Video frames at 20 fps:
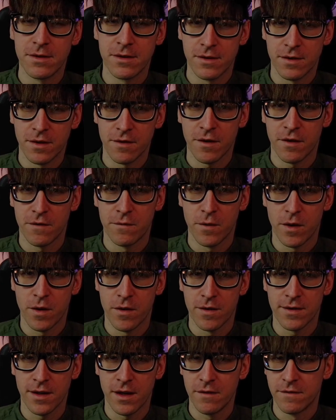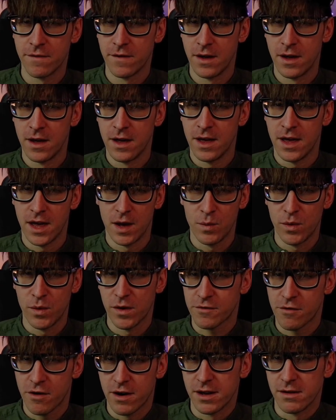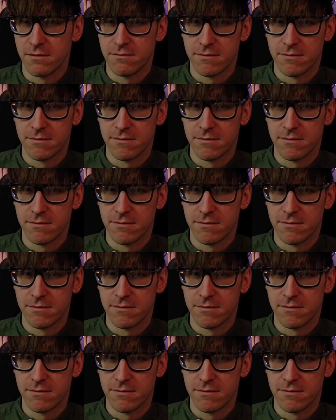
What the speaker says: the software itself, it works great.